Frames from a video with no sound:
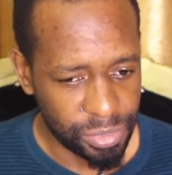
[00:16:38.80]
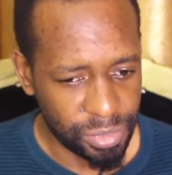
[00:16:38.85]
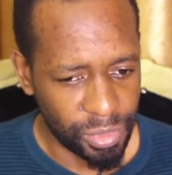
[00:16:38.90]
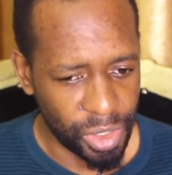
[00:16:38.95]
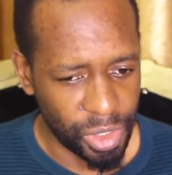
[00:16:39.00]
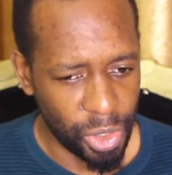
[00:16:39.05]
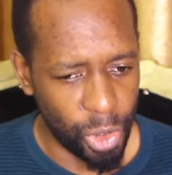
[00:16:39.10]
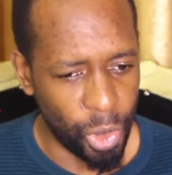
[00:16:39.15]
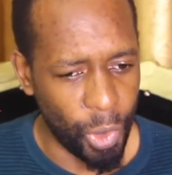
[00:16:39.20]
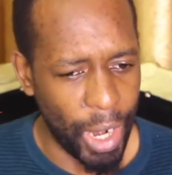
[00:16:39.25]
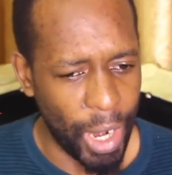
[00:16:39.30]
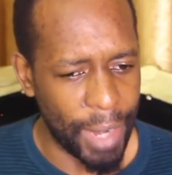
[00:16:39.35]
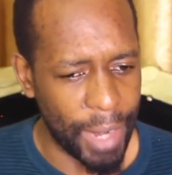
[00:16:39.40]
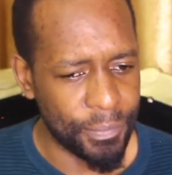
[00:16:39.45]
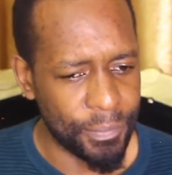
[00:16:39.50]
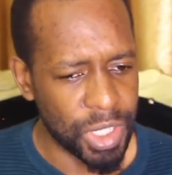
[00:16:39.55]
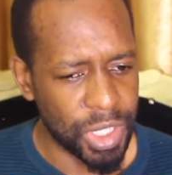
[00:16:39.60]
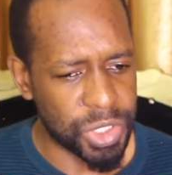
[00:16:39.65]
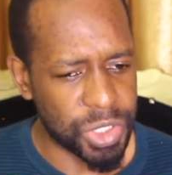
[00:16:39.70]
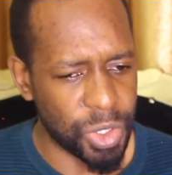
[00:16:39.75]
all right
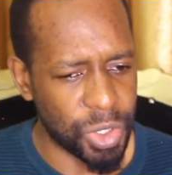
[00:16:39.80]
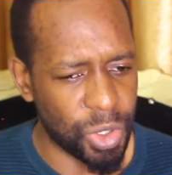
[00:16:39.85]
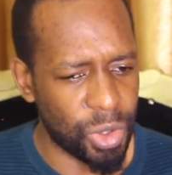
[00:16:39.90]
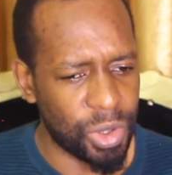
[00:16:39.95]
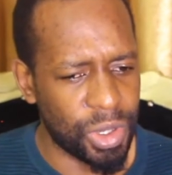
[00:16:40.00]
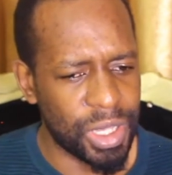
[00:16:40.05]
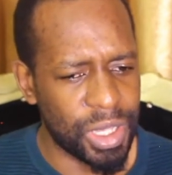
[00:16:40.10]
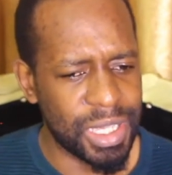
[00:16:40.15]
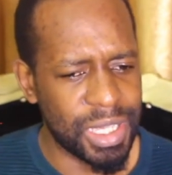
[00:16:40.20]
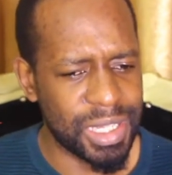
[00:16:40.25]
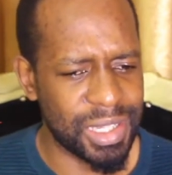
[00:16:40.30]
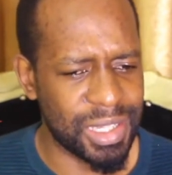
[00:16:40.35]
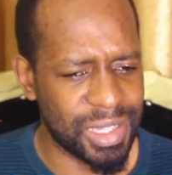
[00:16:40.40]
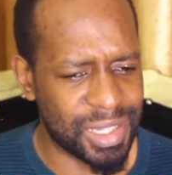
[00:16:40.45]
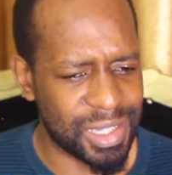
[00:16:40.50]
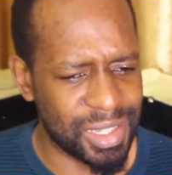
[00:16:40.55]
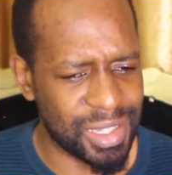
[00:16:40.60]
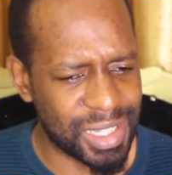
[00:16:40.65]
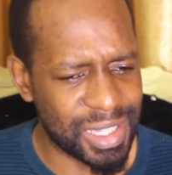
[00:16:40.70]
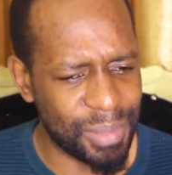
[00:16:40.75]
so
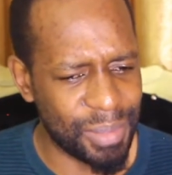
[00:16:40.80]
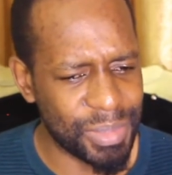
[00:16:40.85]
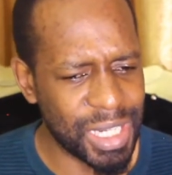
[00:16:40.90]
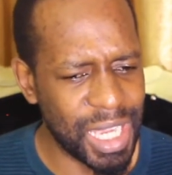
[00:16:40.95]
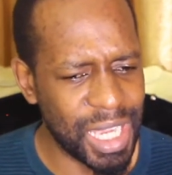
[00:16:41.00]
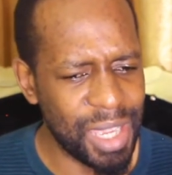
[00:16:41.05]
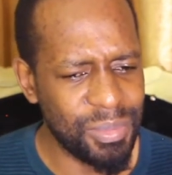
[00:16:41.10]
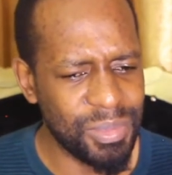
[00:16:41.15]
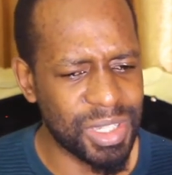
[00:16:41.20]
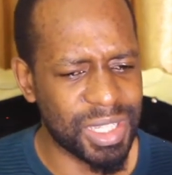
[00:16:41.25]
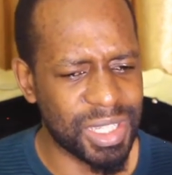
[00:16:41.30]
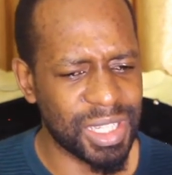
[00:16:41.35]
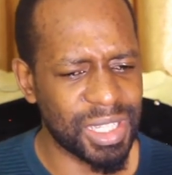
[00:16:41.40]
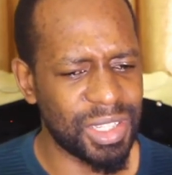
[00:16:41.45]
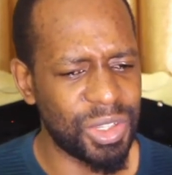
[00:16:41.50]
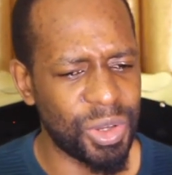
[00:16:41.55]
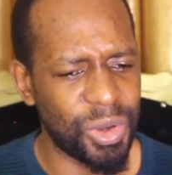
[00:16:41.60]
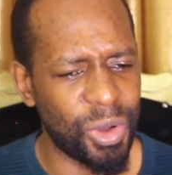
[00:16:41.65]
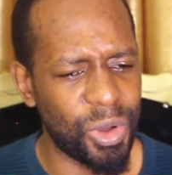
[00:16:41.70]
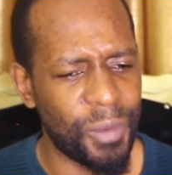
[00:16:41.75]
sometimes
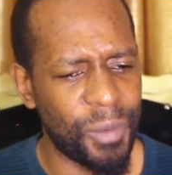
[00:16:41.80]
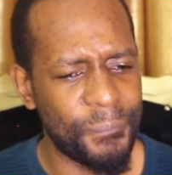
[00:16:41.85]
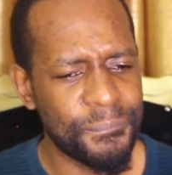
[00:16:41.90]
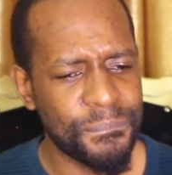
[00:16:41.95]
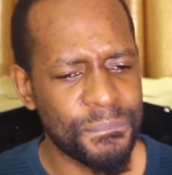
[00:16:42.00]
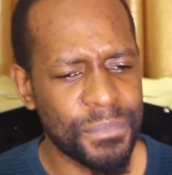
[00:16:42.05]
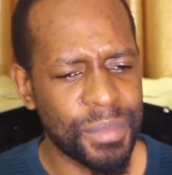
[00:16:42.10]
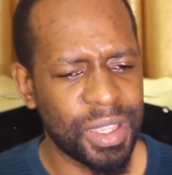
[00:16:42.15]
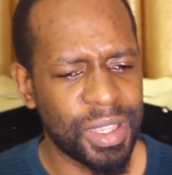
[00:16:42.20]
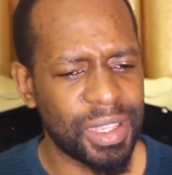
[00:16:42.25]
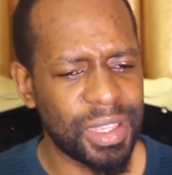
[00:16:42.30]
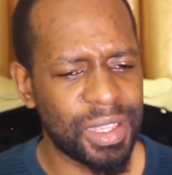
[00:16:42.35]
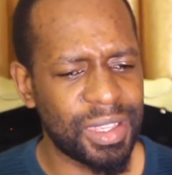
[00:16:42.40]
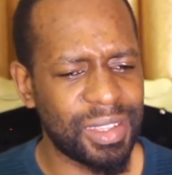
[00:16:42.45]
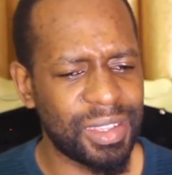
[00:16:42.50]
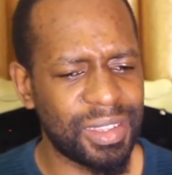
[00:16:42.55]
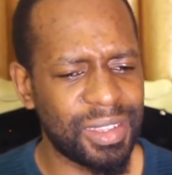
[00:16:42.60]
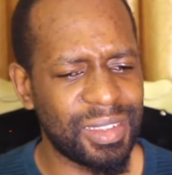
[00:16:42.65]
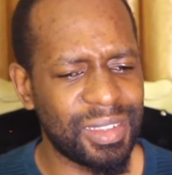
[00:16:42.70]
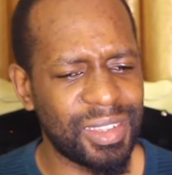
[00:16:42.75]
you know
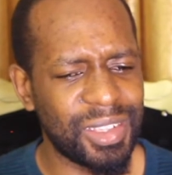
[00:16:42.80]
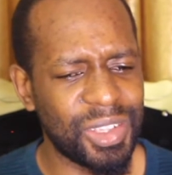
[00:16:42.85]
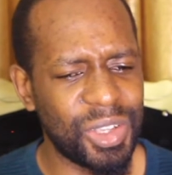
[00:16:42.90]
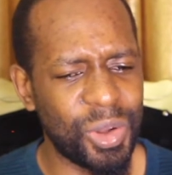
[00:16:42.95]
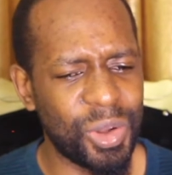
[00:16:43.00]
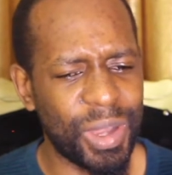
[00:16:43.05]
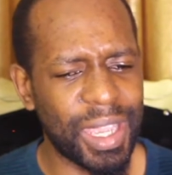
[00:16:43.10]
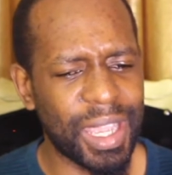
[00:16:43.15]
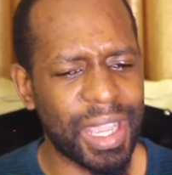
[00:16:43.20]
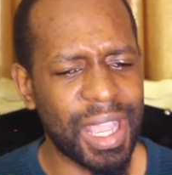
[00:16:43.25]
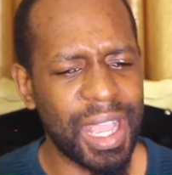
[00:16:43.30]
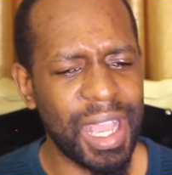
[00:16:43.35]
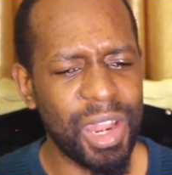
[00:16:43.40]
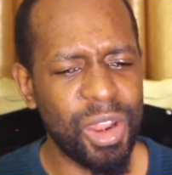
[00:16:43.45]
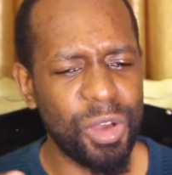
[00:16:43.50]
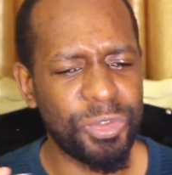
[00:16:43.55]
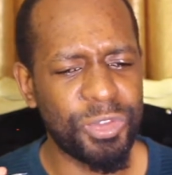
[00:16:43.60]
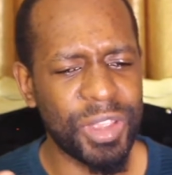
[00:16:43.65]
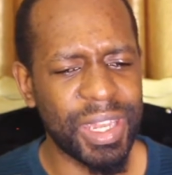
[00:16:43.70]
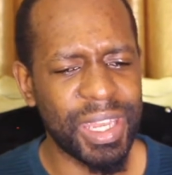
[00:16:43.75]
you know a color
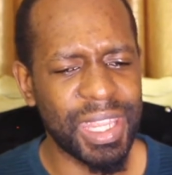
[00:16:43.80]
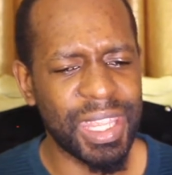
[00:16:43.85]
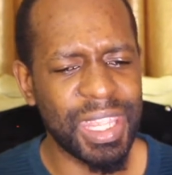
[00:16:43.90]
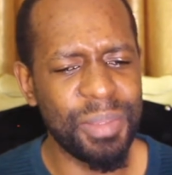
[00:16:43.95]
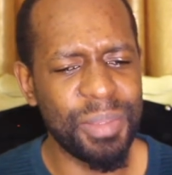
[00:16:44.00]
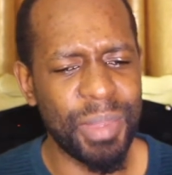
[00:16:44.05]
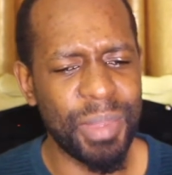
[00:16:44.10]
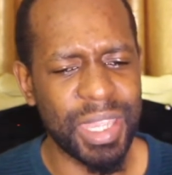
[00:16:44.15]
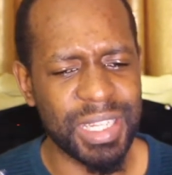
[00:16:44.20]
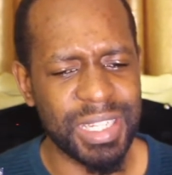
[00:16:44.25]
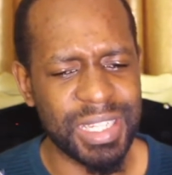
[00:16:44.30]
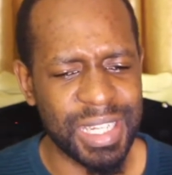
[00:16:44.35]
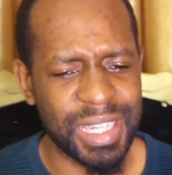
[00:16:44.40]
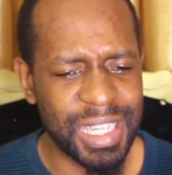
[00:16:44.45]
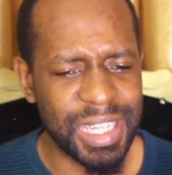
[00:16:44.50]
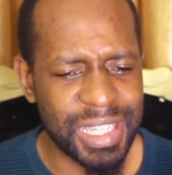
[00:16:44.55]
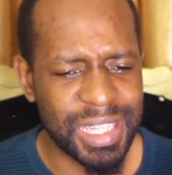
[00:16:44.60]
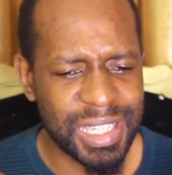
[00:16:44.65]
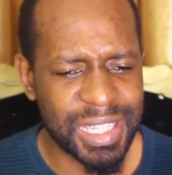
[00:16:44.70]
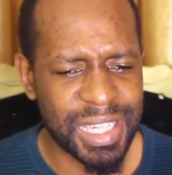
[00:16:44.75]
of an image
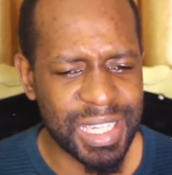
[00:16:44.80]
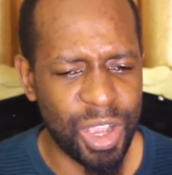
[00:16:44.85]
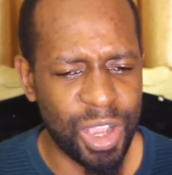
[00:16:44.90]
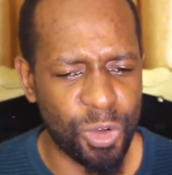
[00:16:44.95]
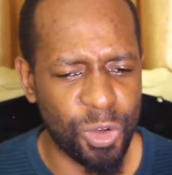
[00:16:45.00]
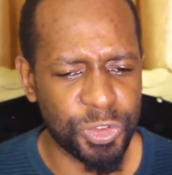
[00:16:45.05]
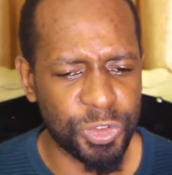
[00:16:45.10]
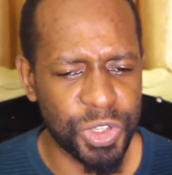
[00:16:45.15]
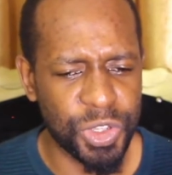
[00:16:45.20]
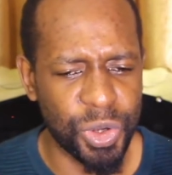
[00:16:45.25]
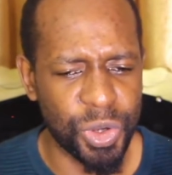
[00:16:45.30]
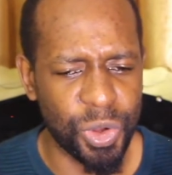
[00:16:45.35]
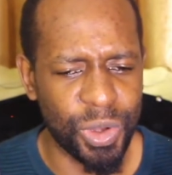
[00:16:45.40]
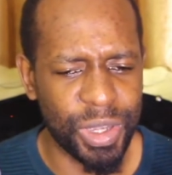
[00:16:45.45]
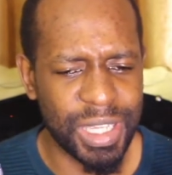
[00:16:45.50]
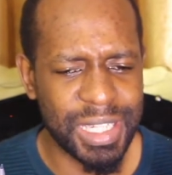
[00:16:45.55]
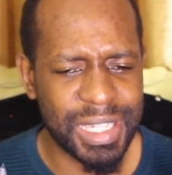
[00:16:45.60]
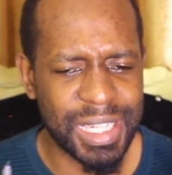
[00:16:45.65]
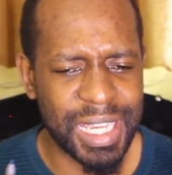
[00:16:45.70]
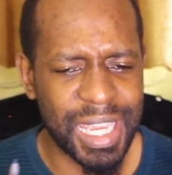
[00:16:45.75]
itself you know
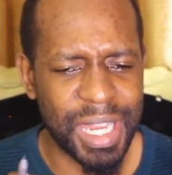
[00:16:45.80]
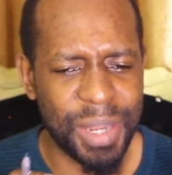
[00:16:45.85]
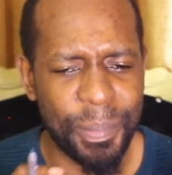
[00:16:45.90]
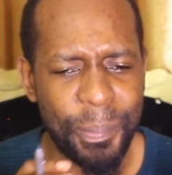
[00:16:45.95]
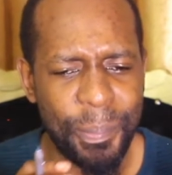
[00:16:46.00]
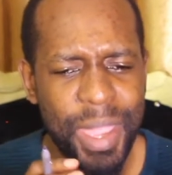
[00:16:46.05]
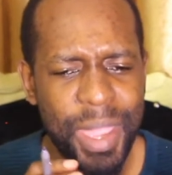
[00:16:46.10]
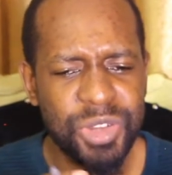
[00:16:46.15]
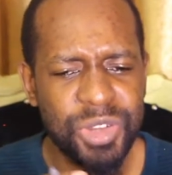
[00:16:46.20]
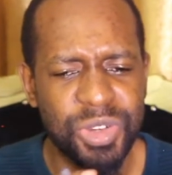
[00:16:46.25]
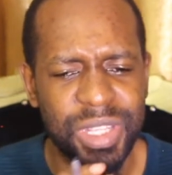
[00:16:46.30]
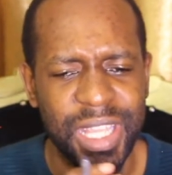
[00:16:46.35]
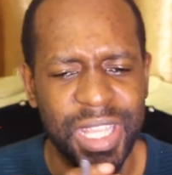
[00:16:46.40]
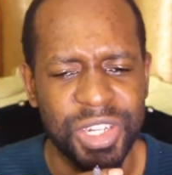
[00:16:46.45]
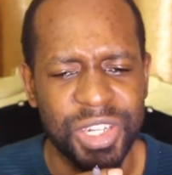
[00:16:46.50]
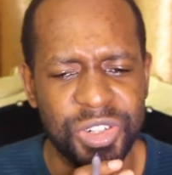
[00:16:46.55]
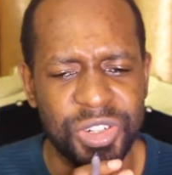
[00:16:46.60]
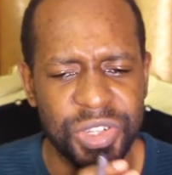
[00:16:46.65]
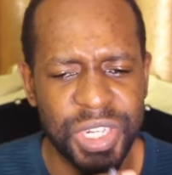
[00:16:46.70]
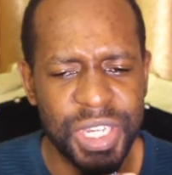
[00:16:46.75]
it can merge with
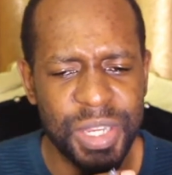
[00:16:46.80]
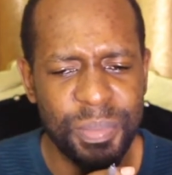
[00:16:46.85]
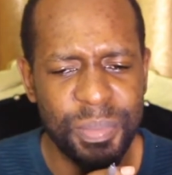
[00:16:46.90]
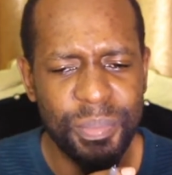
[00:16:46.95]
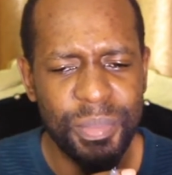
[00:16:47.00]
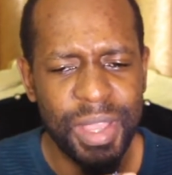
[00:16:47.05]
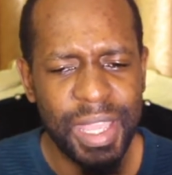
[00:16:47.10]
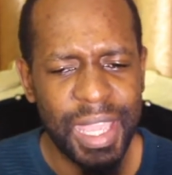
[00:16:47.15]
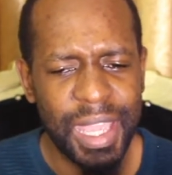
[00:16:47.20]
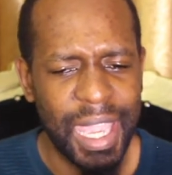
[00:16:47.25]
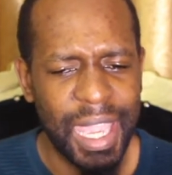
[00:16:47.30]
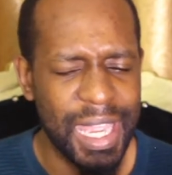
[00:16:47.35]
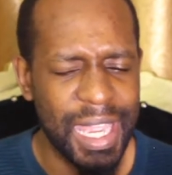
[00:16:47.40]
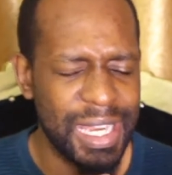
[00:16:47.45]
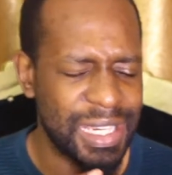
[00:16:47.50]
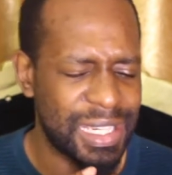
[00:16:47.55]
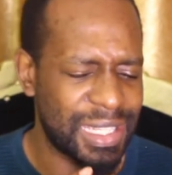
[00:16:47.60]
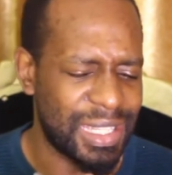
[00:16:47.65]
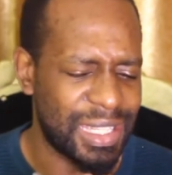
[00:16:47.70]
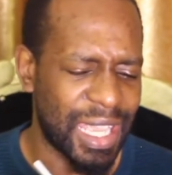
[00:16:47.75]
that dream
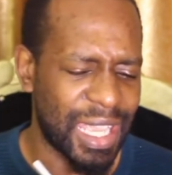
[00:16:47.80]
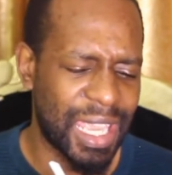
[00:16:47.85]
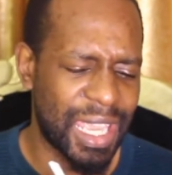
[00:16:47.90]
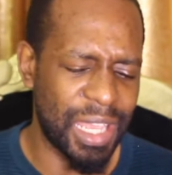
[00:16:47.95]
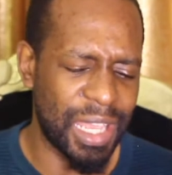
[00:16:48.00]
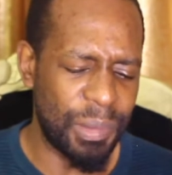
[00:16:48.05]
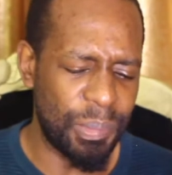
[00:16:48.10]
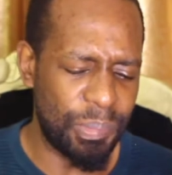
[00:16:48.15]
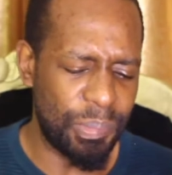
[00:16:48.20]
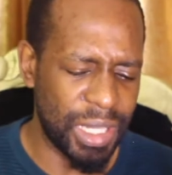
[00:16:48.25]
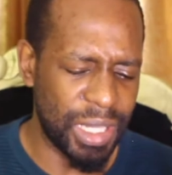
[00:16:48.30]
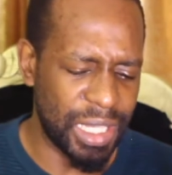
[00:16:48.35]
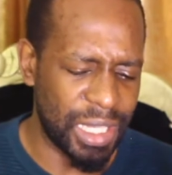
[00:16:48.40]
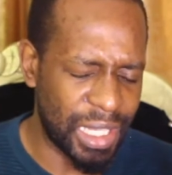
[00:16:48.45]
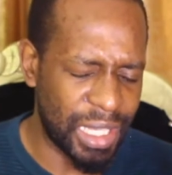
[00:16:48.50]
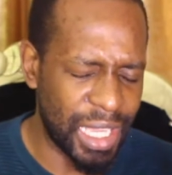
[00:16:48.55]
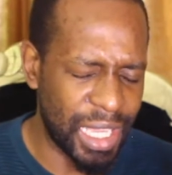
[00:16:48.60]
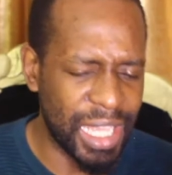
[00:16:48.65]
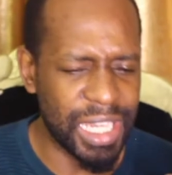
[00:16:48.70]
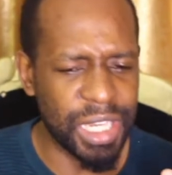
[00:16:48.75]
and there can be
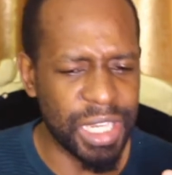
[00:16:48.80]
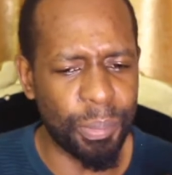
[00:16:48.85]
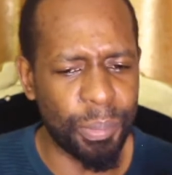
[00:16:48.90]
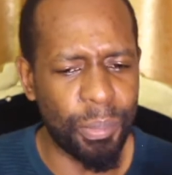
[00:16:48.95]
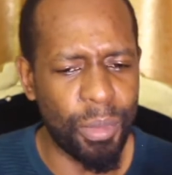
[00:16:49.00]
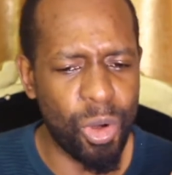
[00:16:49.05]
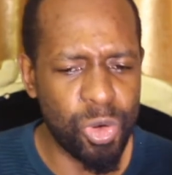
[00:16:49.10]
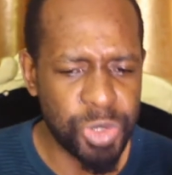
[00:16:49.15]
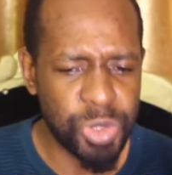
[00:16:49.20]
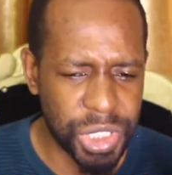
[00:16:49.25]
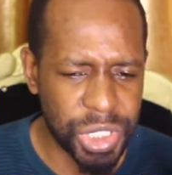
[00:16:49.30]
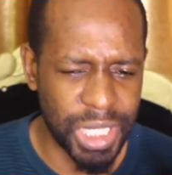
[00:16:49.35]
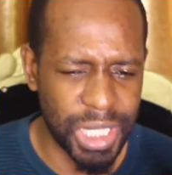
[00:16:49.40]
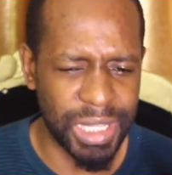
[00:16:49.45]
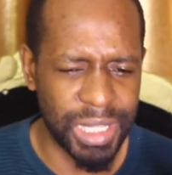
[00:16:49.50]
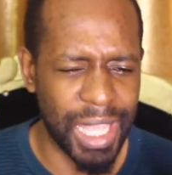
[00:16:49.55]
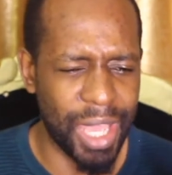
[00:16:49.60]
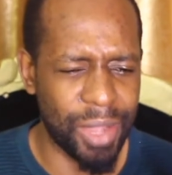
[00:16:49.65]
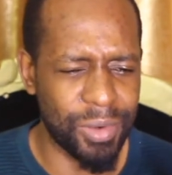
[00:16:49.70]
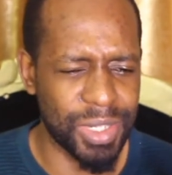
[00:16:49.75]
an emotion
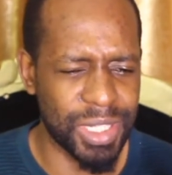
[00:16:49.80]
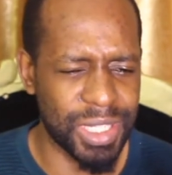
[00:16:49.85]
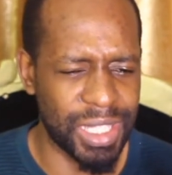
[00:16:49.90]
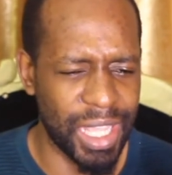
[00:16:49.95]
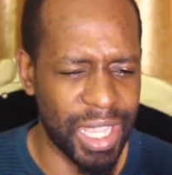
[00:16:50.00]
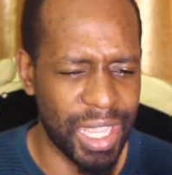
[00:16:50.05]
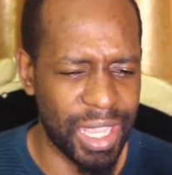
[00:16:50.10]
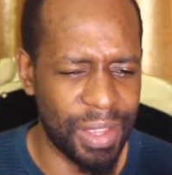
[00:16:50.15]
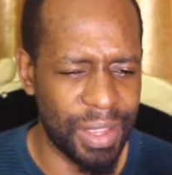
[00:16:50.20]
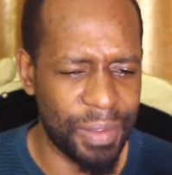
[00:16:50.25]
that is there